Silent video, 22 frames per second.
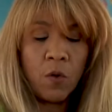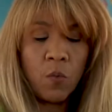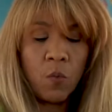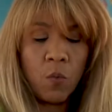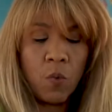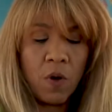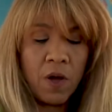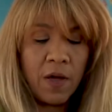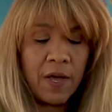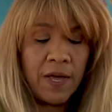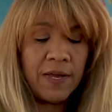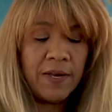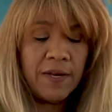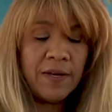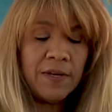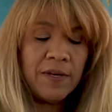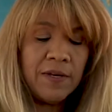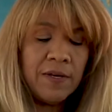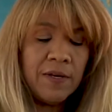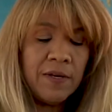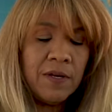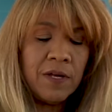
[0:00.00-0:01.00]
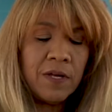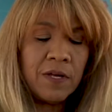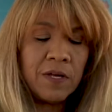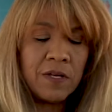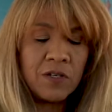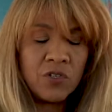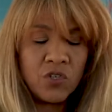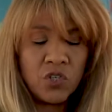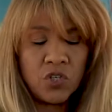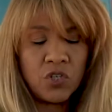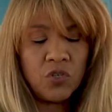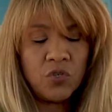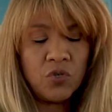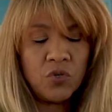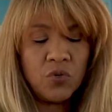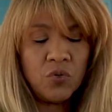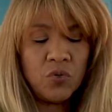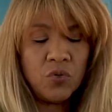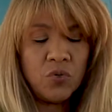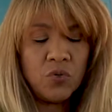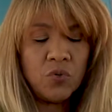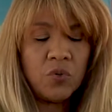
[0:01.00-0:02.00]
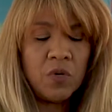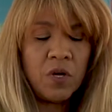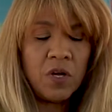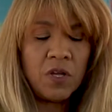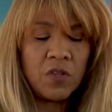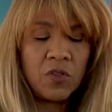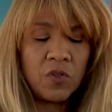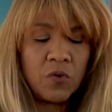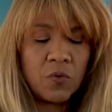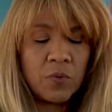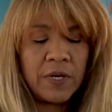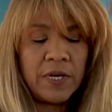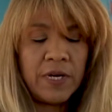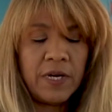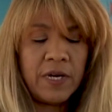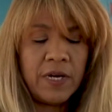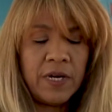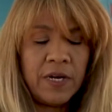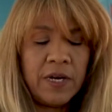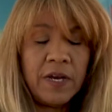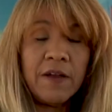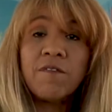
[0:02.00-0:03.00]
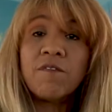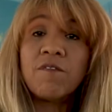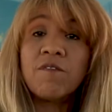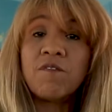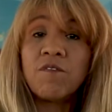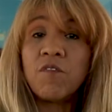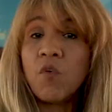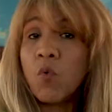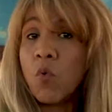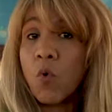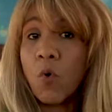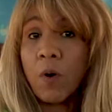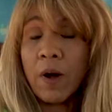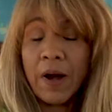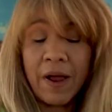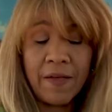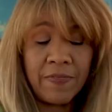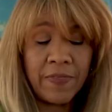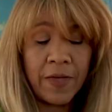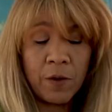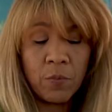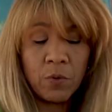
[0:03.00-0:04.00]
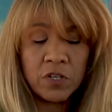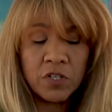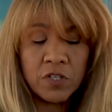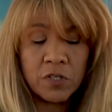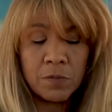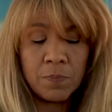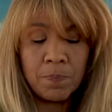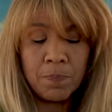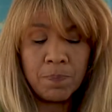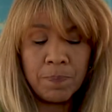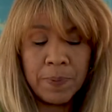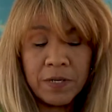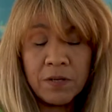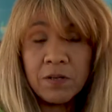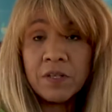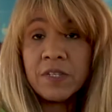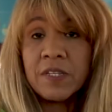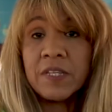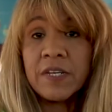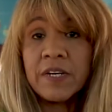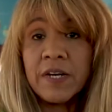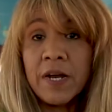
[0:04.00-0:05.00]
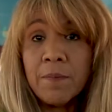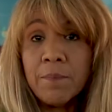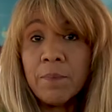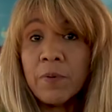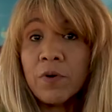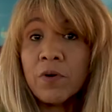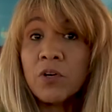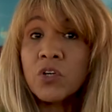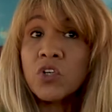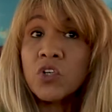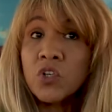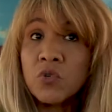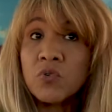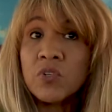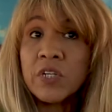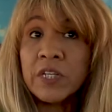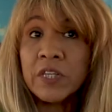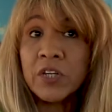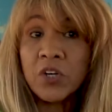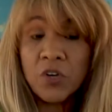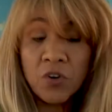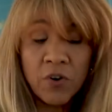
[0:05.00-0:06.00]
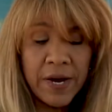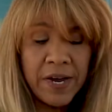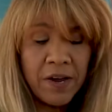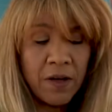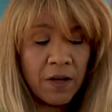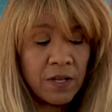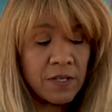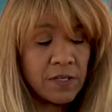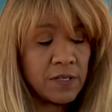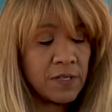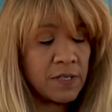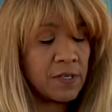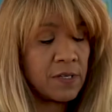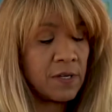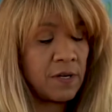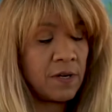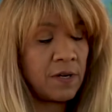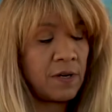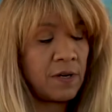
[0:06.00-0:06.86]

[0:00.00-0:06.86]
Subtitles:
1, 2, 3, 4. And they would just build the number using the crayons.